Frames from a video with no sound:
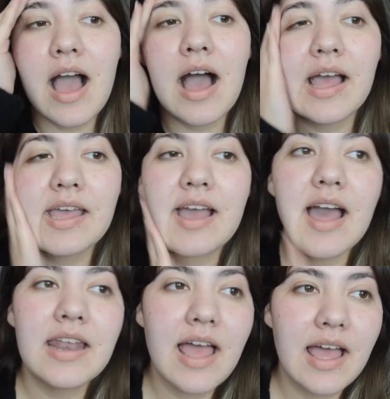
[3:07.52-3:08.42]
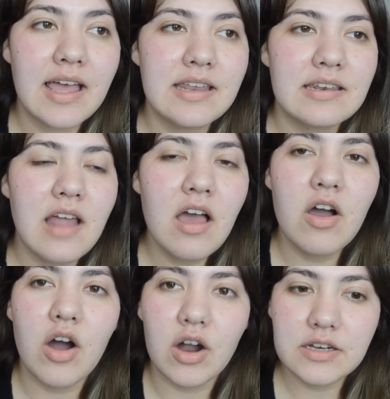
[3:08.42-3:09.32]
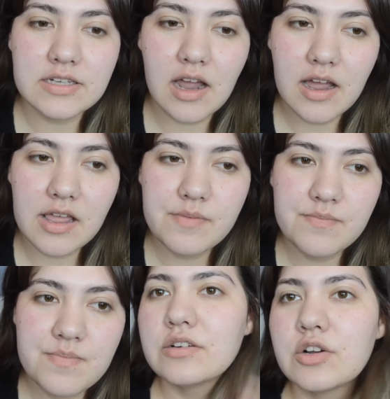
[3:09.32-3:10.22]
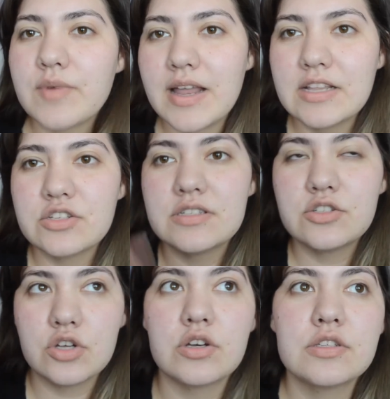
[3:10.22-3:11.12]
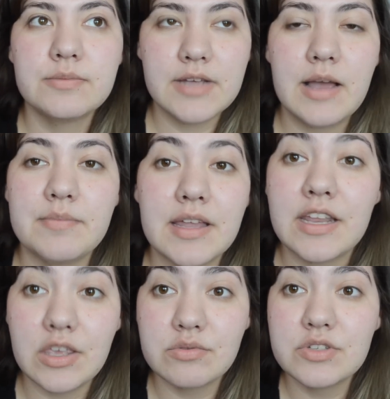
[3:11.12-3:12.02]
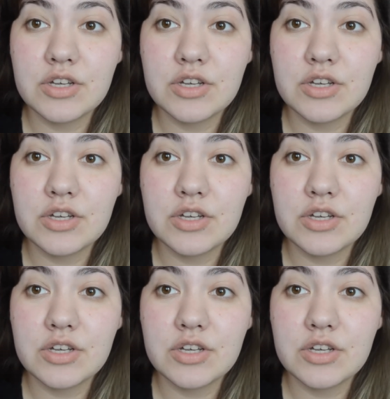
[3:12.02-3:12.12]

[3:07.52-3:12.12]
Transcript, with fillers: I kind of had not a hard time. Her writing just took some time getting used